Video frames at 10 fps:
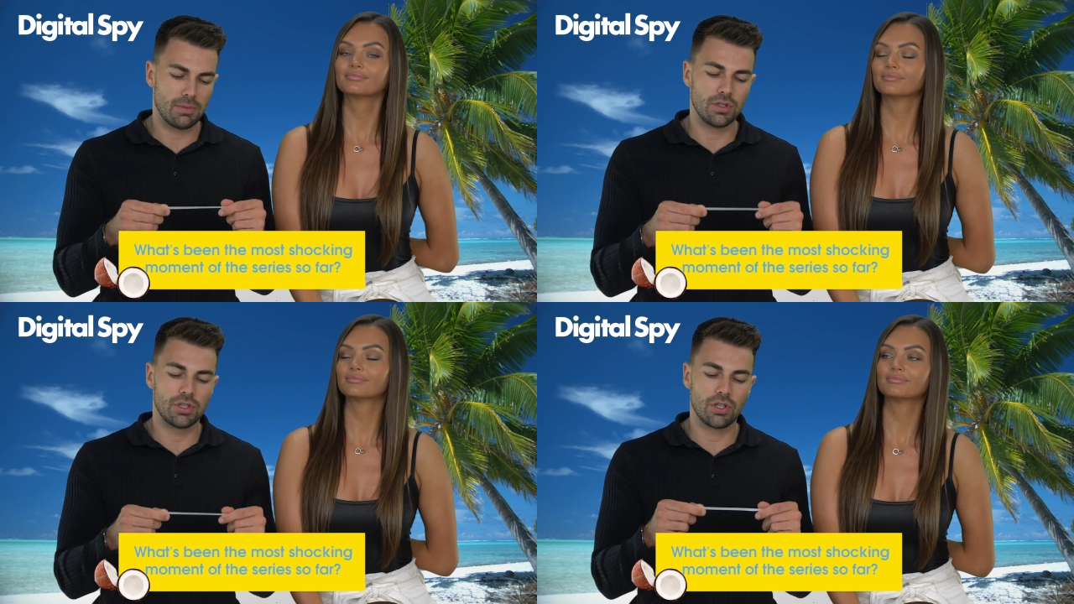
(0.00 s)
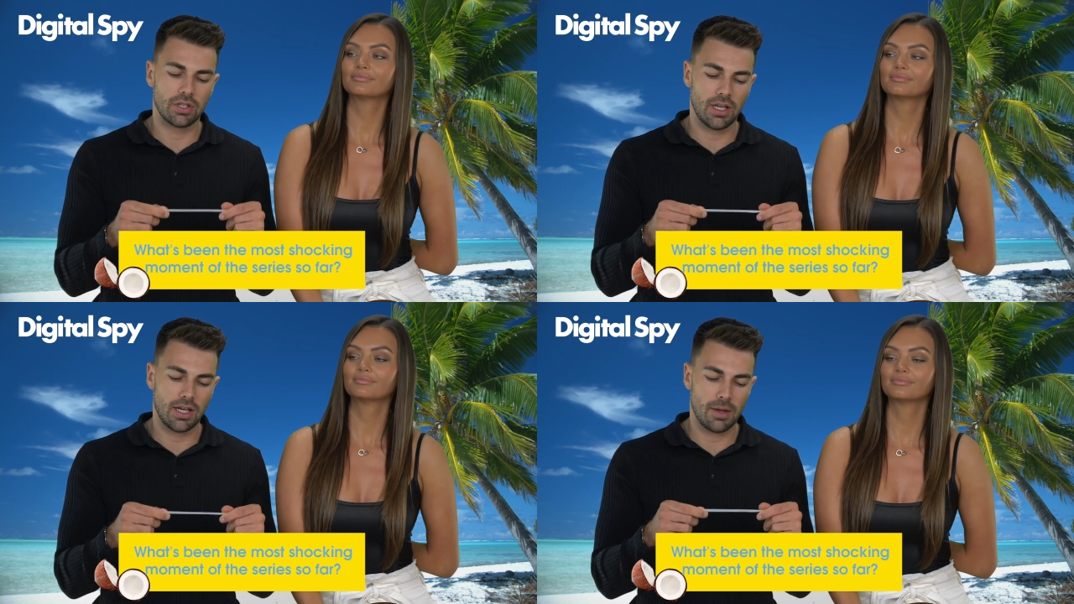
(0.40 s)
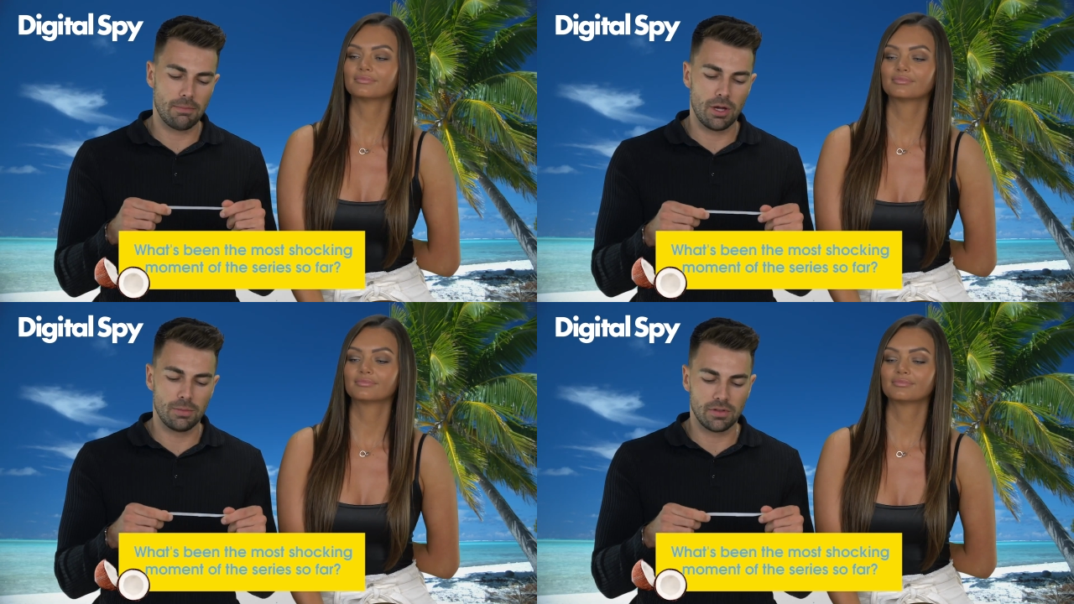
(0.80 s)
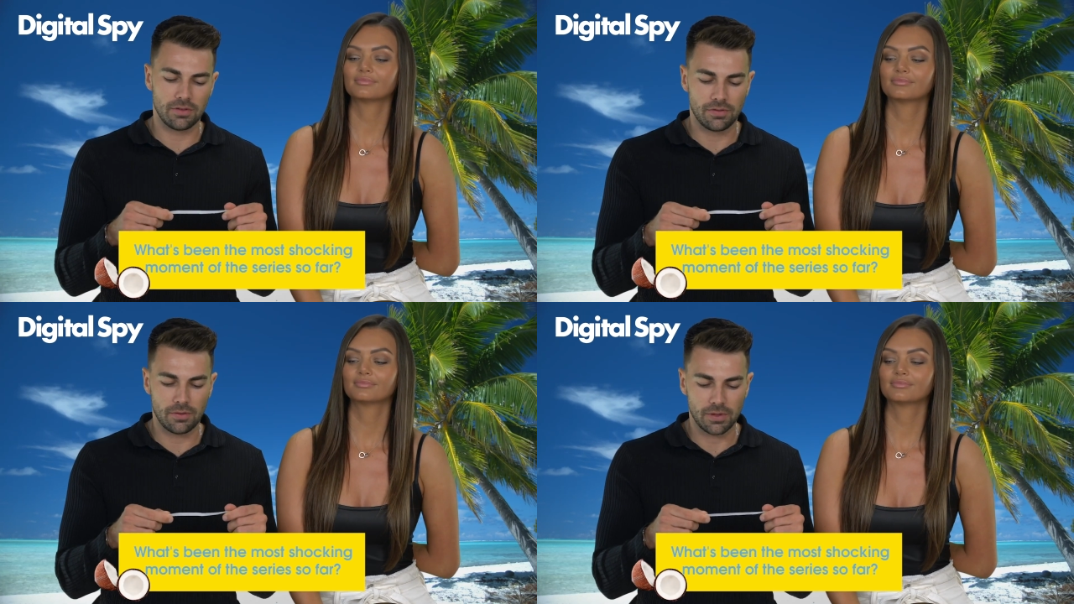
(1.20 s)
Speaker 1: the most shocking
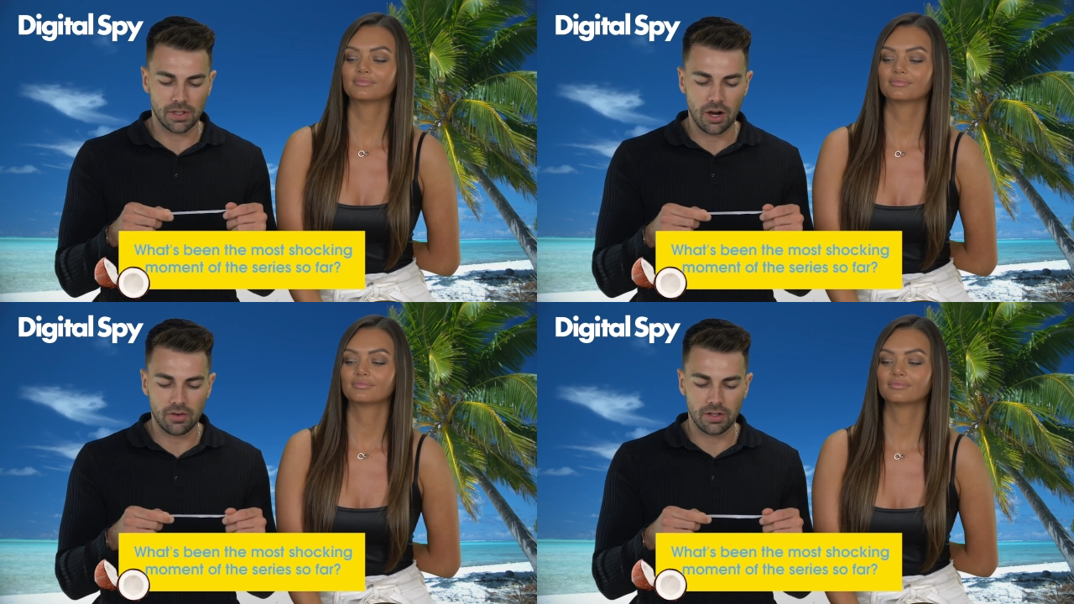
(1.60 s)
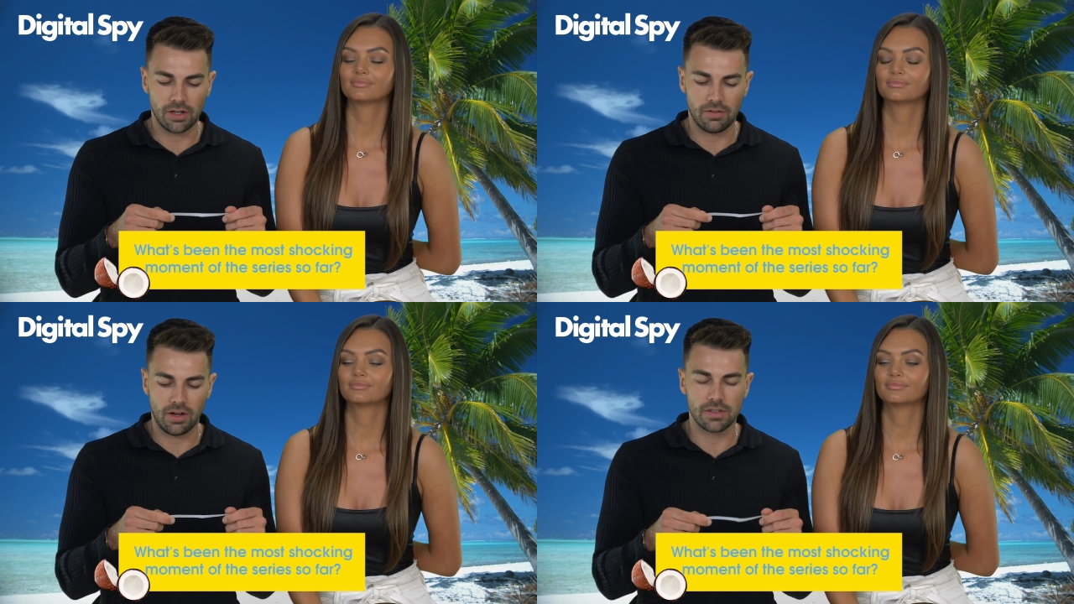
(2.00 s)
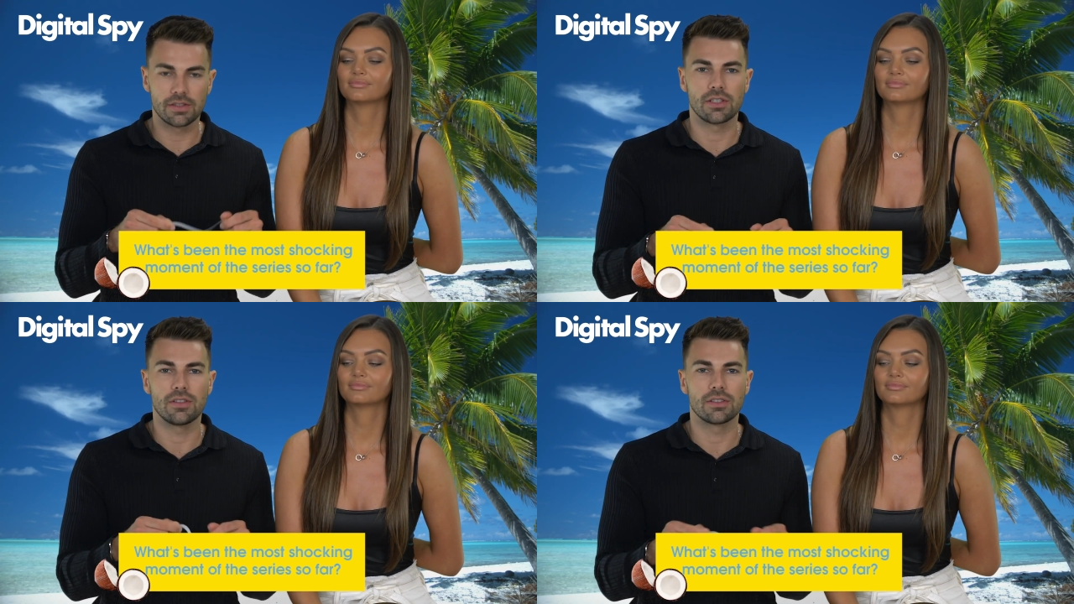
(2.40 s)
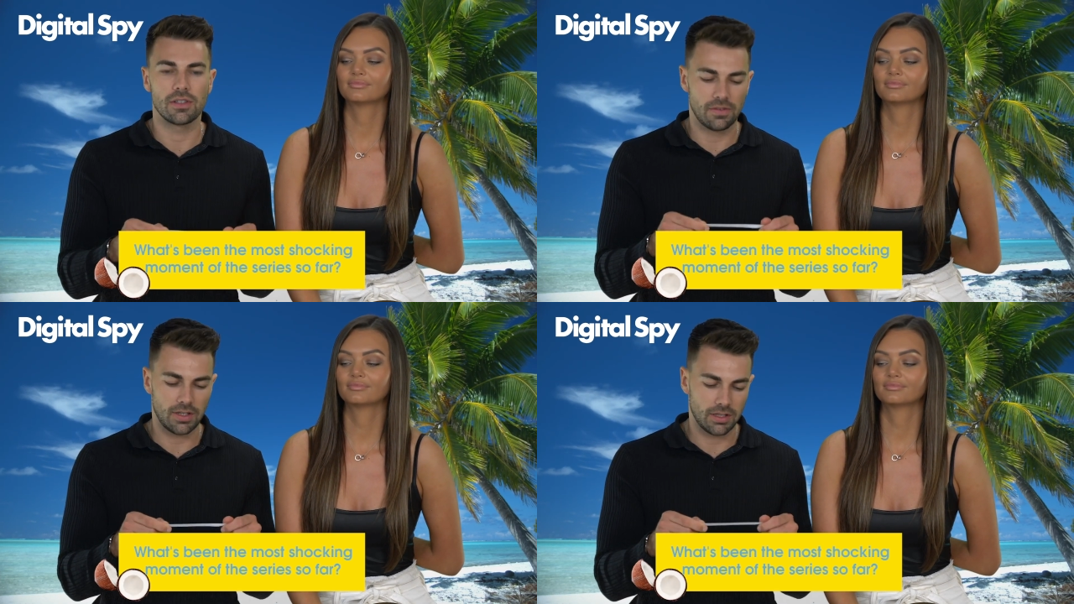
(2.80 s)
moment from the current Love Island series
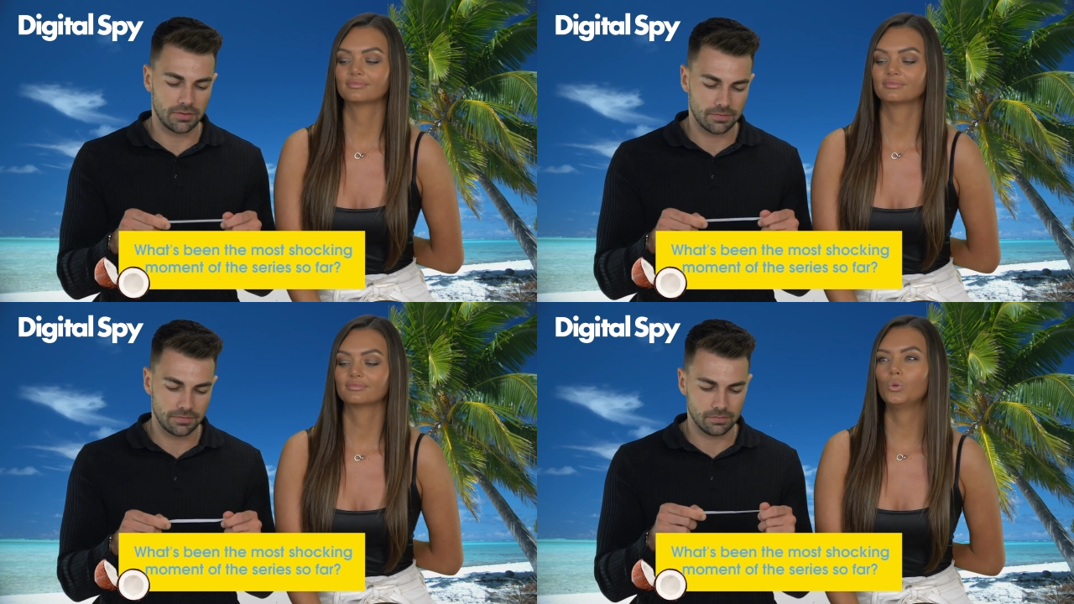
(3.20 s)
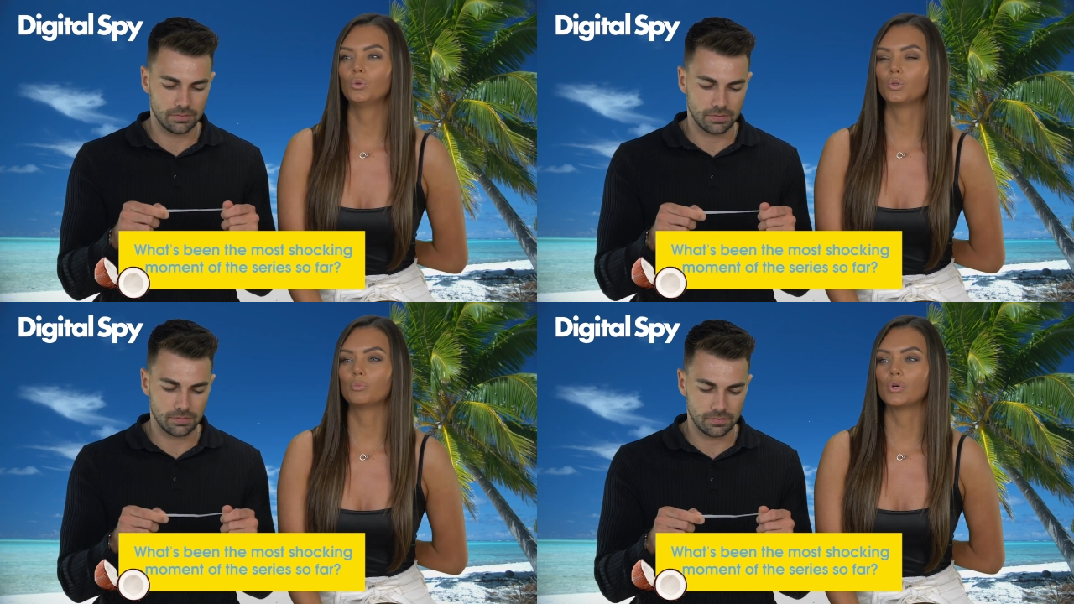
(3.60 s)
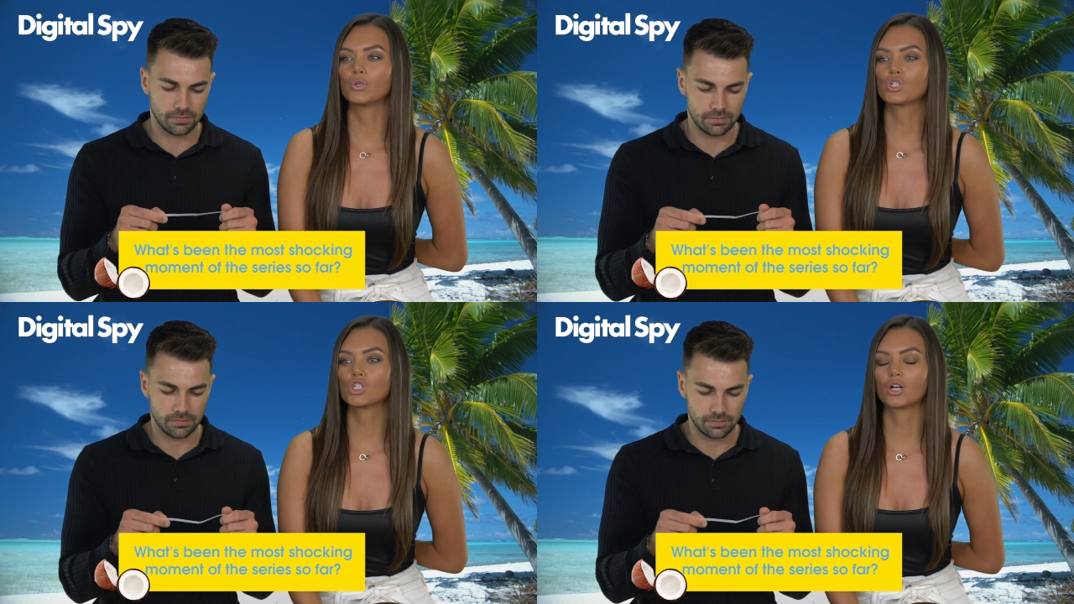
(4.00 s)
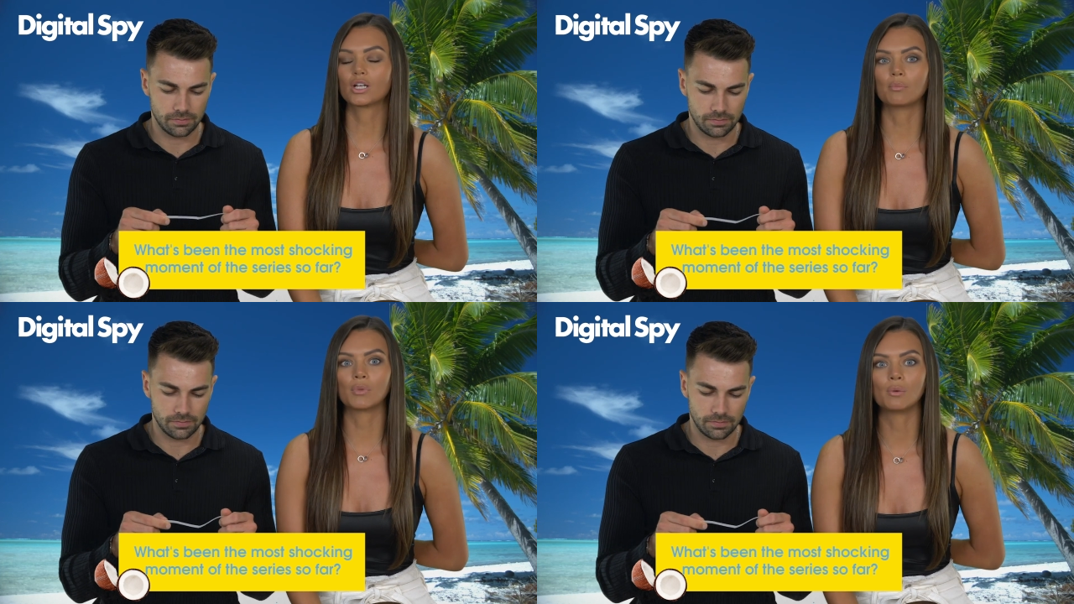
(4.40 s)
so far?
Speaker 2: Ooh, the most
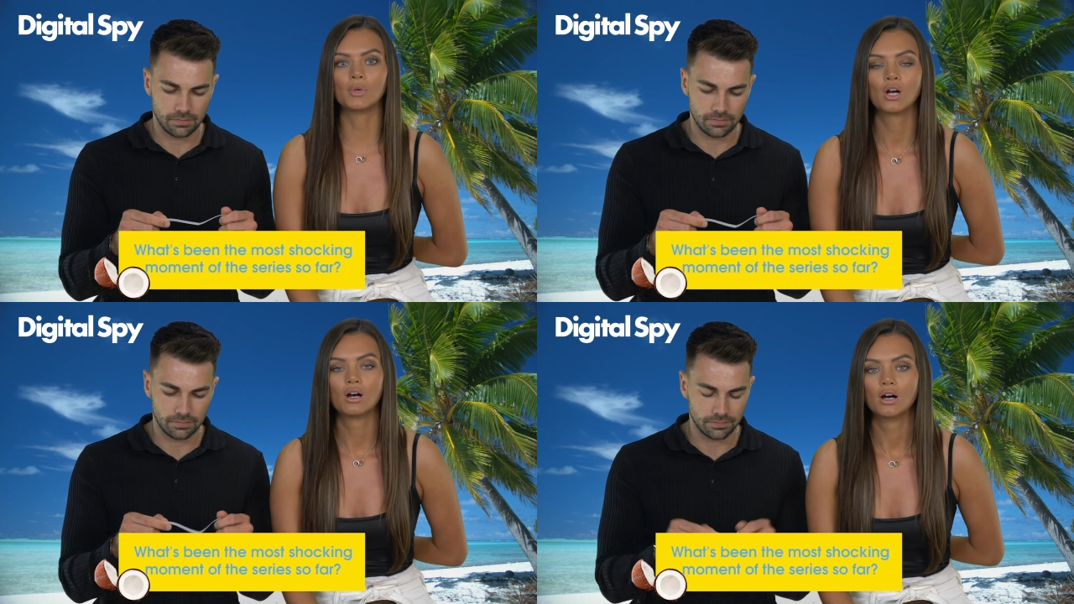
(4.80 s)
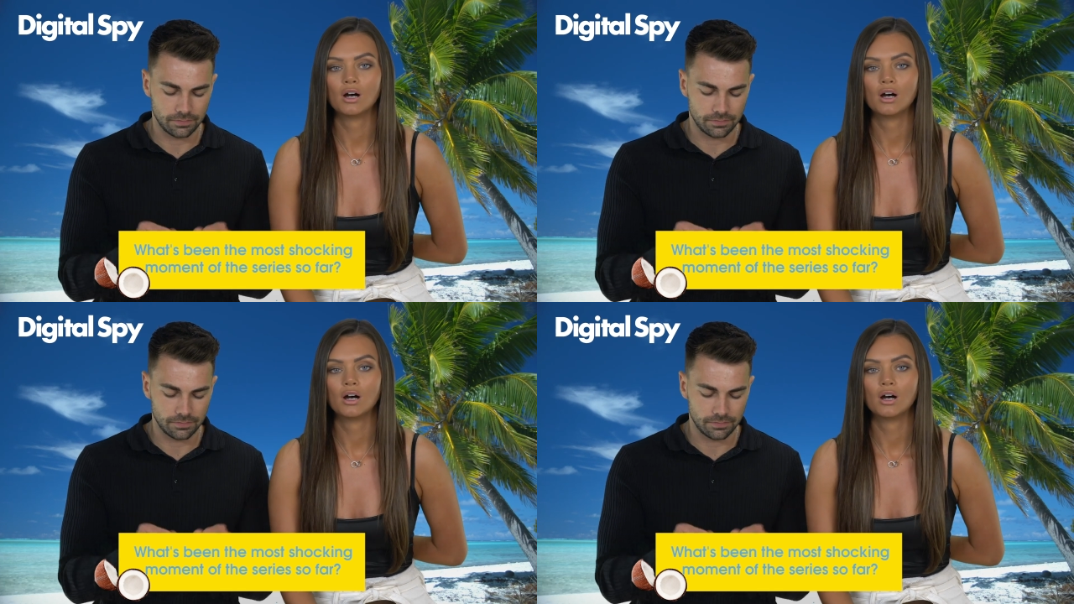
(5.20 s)
shocking moment